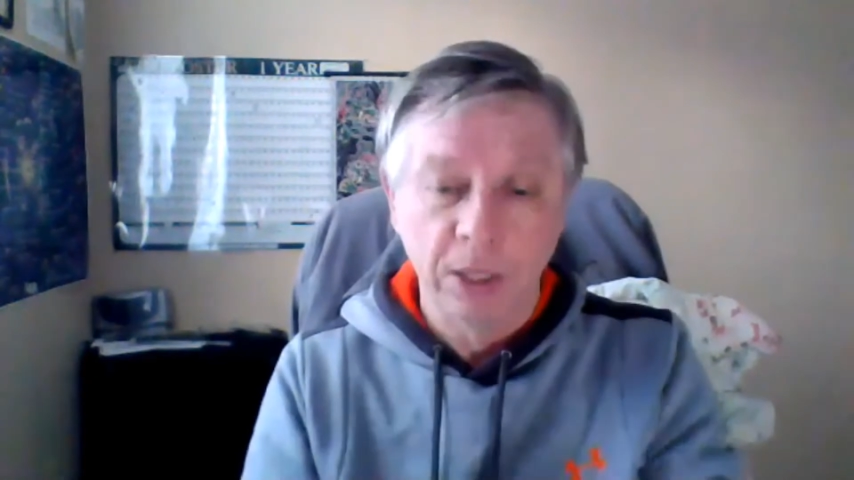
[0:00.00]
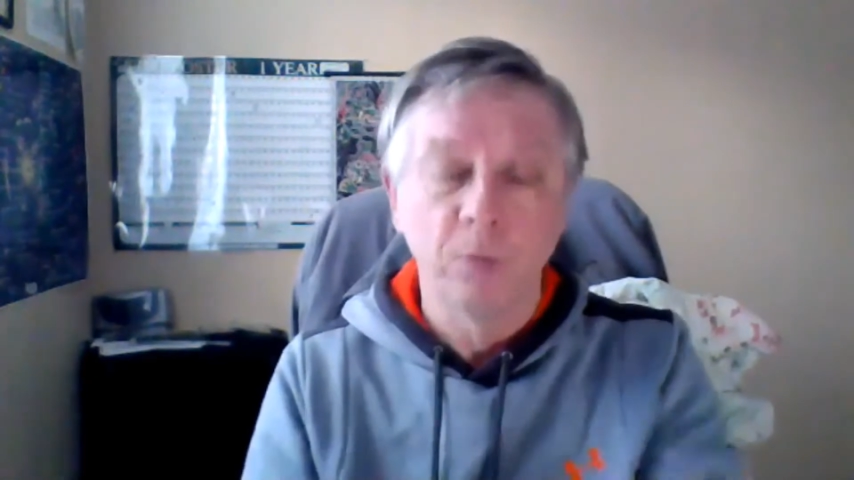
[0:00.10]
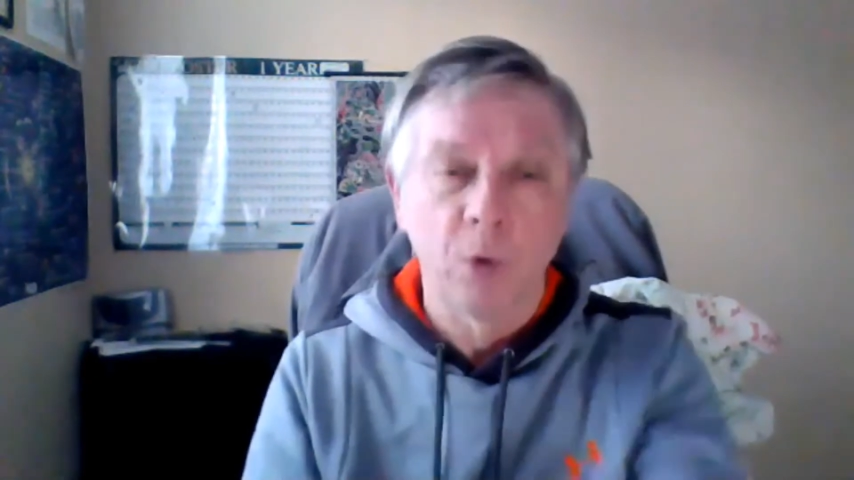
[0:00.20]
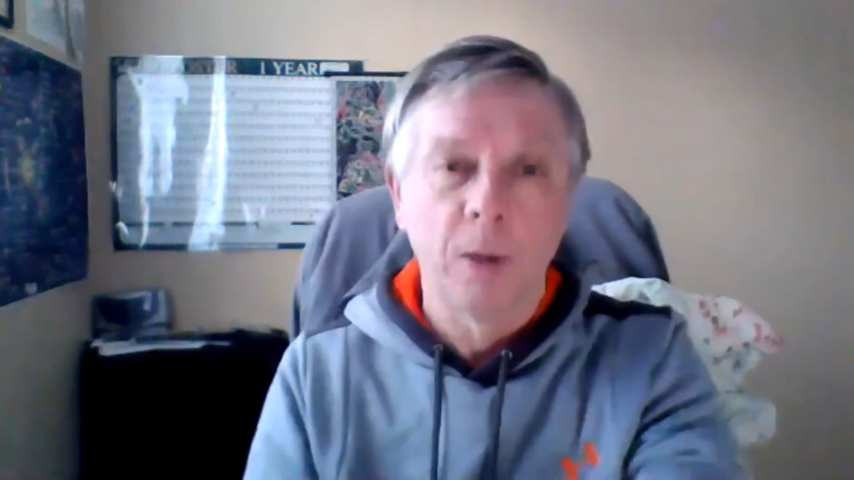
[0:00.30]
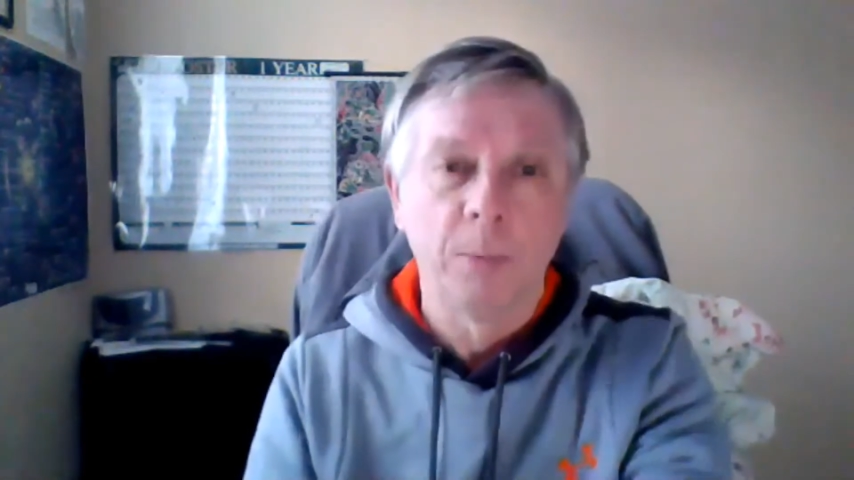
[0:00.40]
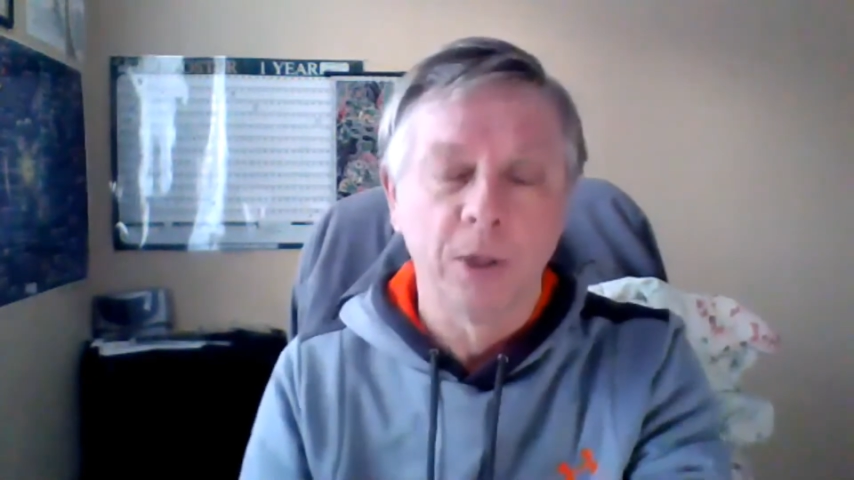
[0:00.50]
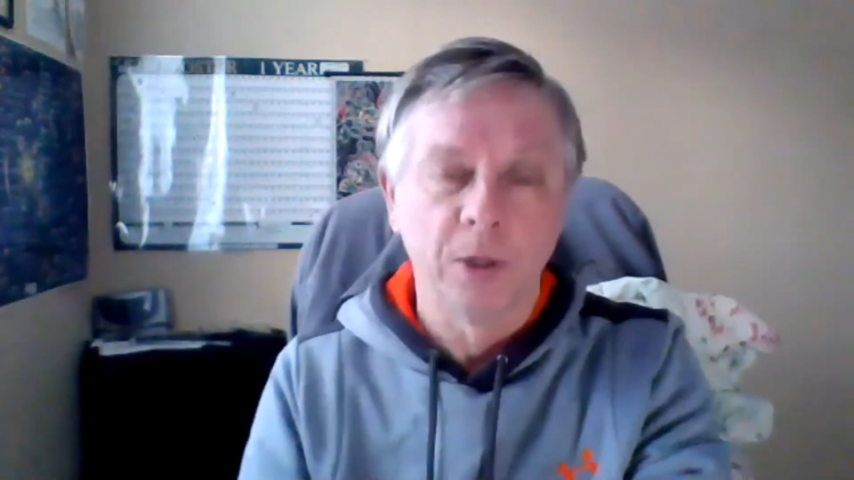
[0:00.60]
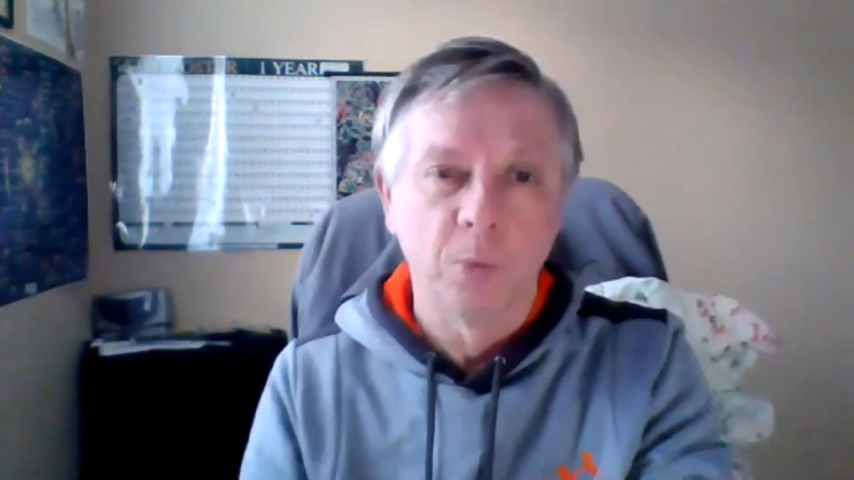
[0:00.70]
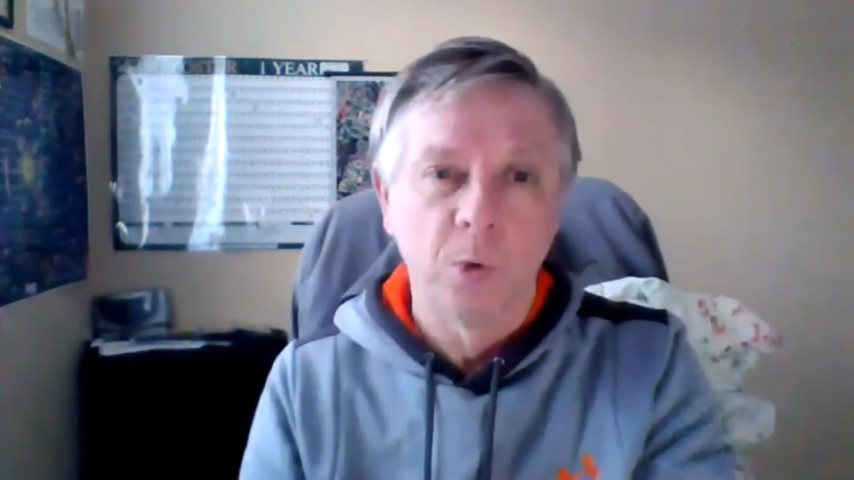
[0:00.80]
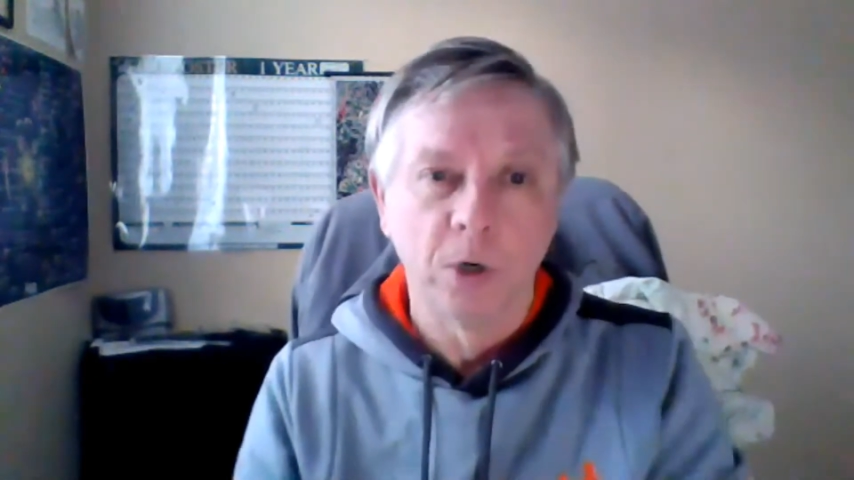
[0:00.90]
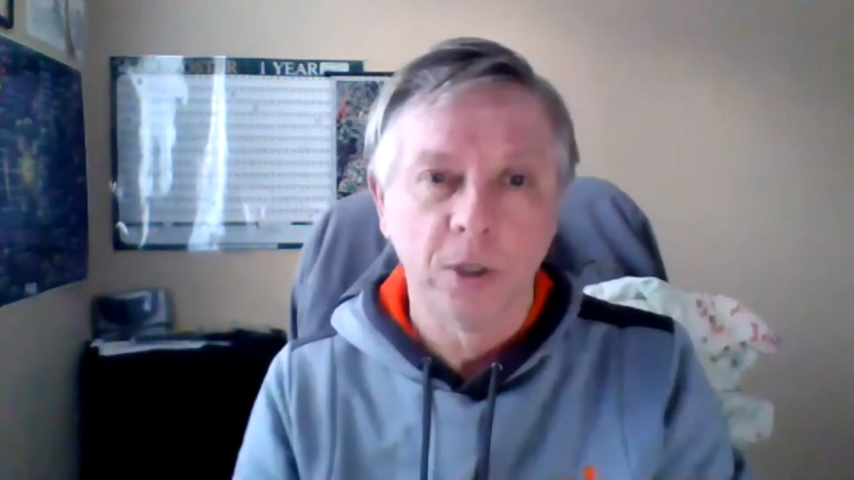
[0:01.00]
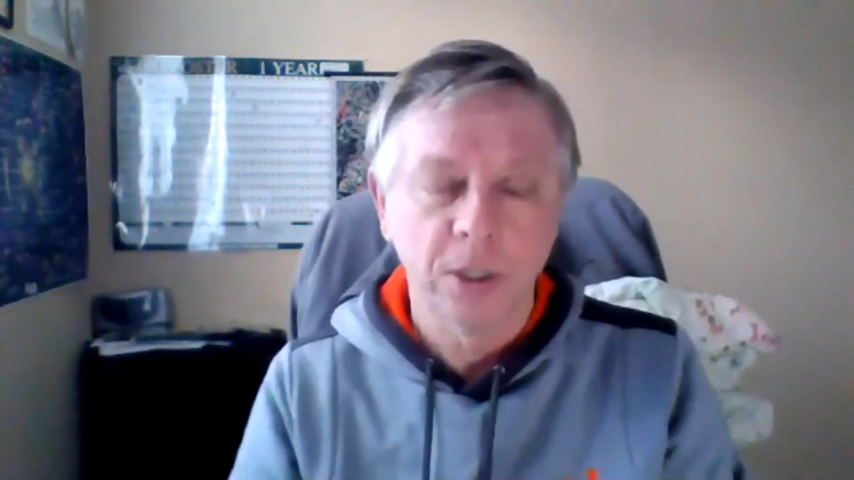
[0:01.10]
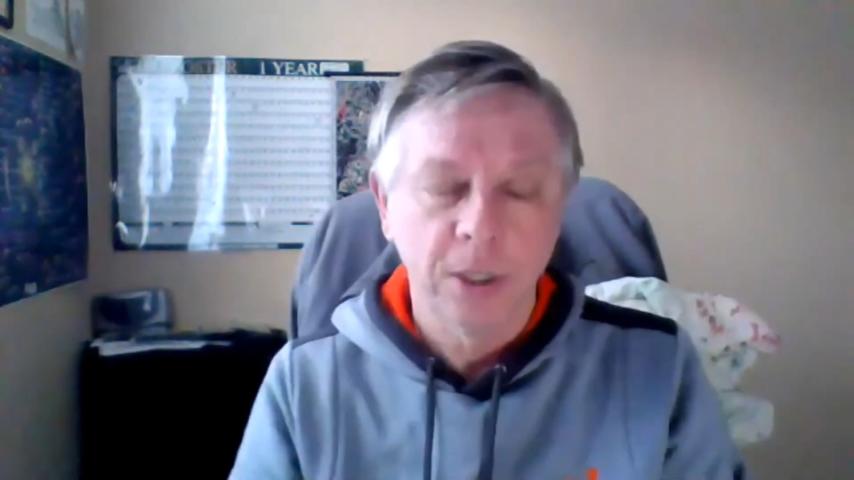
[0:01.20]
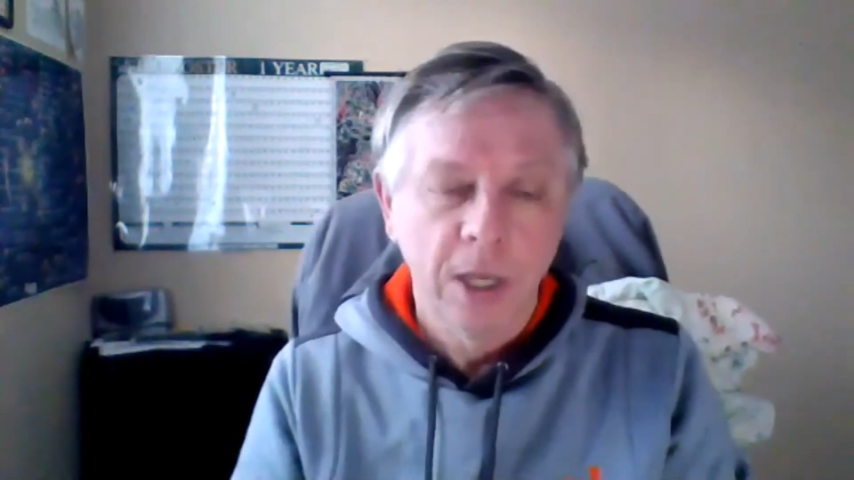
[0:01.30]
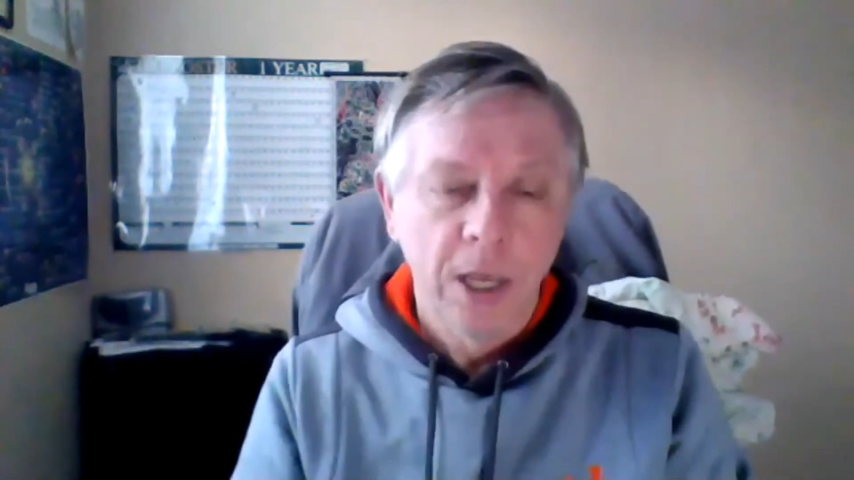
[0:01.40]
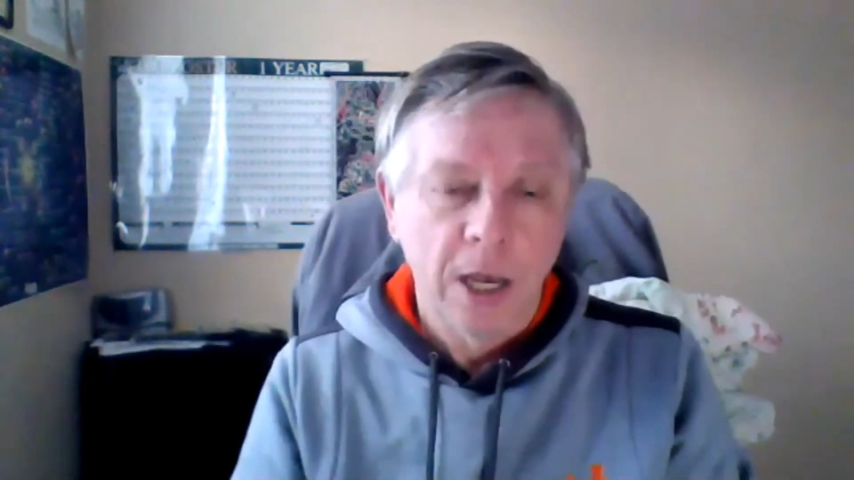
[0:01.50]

The Romulan Wars,